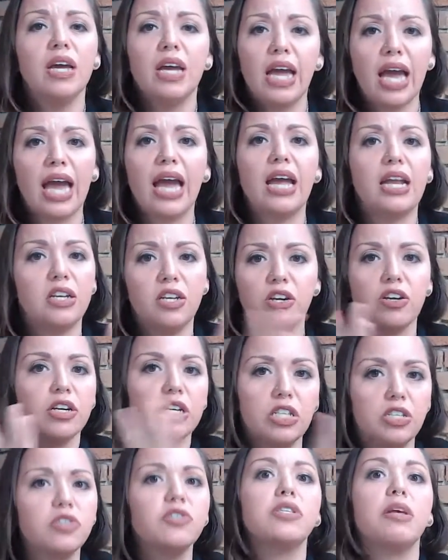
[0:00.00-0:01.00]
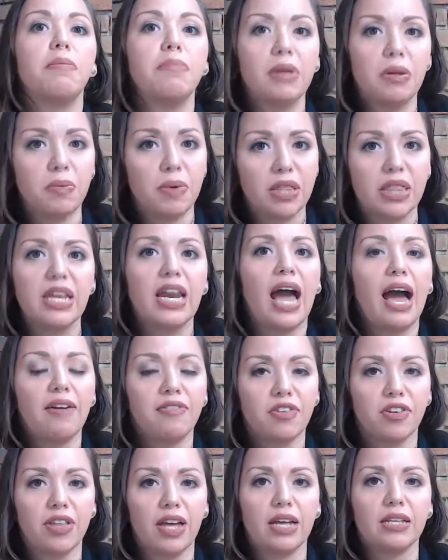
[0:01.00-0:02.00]
and you're going to do something with it
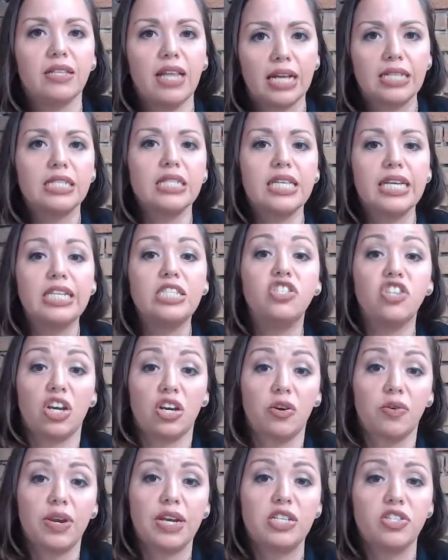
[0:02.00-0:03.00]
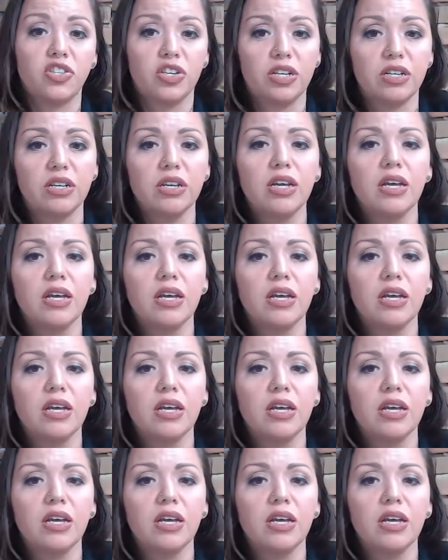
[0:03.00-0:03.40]
after that. That's lead generation.